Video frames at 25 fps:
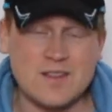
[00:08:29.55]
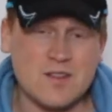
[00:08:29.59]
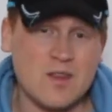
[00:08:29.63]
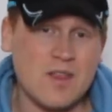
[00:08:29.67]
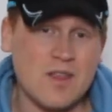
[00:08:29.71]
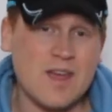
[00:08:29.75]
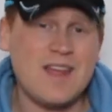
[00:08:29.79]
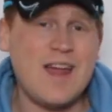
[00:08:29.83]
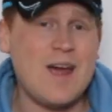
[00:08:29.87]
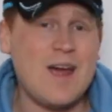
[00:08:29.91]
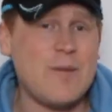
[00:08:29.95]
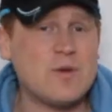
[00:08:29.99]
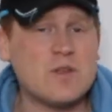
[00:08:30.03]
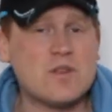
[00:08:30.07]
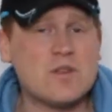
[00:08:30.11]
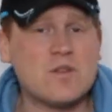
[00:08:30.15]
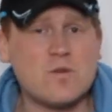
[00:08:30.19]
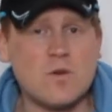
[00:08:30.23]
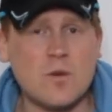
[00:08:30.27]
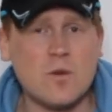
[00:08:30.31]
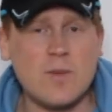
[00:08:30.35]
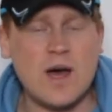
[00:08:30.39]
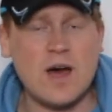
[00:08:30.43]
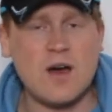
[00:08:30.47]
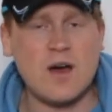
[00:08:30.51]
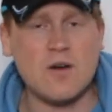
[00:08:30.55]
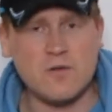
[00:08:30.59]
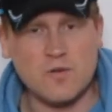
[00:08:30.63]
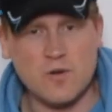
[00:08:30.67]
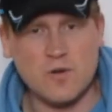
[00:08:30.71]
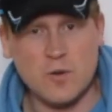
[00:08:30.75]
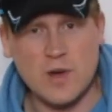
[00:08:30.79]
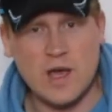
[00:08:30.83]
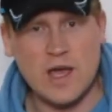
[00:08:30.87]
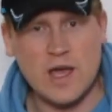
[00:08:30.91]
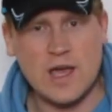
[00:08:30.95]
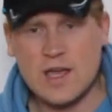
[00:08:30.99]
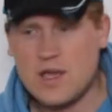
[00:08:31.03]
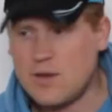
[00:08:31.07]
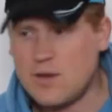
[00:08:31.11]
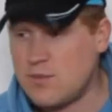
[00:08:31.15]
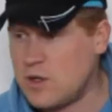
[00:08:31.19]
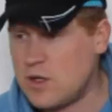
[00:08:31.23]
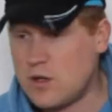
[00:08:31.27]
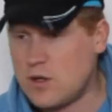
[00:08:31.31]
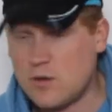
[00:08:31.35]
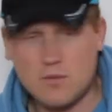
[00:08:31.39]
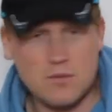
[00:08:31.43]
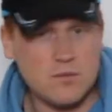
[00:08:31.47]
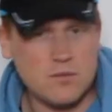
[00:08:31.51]
So that happens from
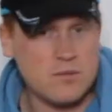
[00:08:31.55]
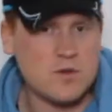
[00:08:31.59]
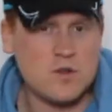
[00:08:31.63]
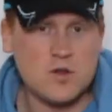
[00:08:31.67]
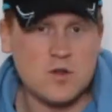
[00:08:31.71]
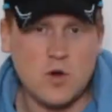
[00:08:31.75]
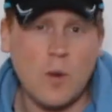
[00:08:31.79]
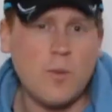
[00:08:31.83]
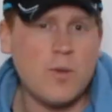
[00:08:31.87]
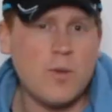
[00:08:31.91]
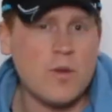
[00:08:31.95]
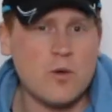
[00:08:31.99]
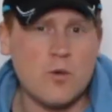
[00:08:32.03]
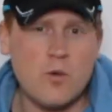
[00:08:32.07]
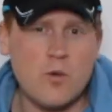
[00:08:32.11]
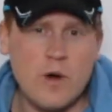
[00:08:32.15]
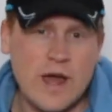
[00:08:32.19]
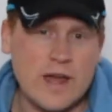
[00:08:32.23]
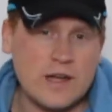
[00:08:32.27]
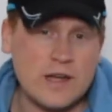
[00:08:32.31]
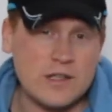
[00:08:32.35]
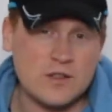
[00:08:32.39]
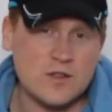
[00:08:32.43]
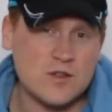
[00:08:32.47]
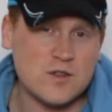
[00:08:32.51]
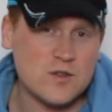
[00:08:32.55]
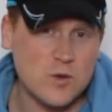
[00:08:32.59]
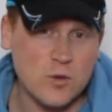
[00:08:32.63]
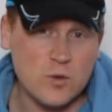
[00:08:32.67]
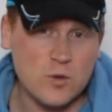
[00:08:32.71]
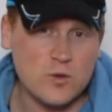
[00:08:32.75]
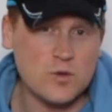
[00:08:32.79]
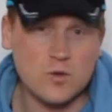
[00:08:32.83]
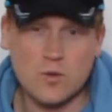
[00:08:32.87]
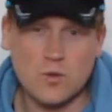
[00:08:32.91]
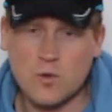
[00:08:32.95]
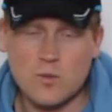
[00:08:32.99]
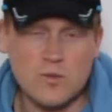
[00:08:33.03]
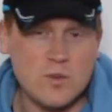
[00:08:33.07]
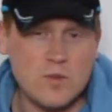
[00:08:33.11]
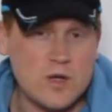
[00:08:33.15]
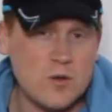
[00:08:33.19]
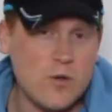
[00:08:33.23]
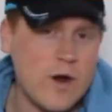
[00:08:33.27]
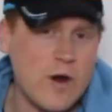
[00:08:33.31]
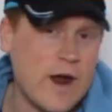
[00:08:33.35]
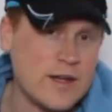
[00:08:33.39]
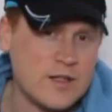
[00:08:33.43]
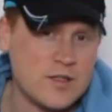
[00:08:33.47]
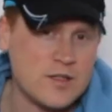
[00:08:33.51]
a top of the range suit or
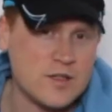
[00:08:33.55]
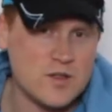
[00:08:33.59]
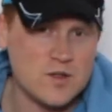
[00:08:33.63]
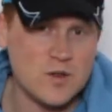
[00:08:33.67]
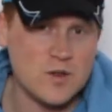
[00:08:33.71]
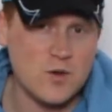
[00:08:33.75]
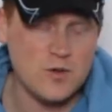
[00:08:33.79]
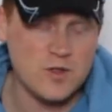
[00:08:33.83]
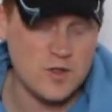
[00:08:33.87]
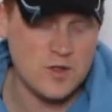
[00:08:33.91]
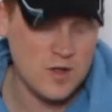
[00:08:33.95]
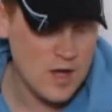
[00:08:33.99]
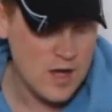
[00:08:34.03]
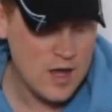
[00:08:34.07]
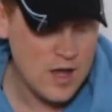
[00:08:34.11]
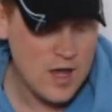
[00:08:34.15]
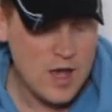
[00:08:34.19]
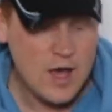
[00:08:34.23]
mid-range suit.